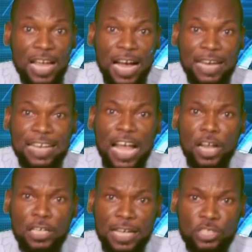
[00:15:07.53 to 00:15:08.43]
had
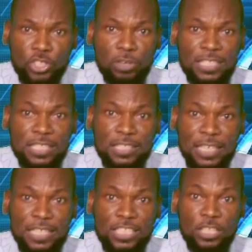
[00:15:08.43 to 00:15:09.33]
earlier
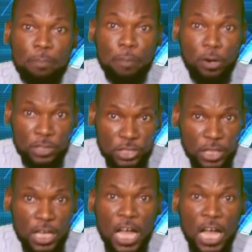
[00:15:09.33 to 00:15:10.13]
solicited the support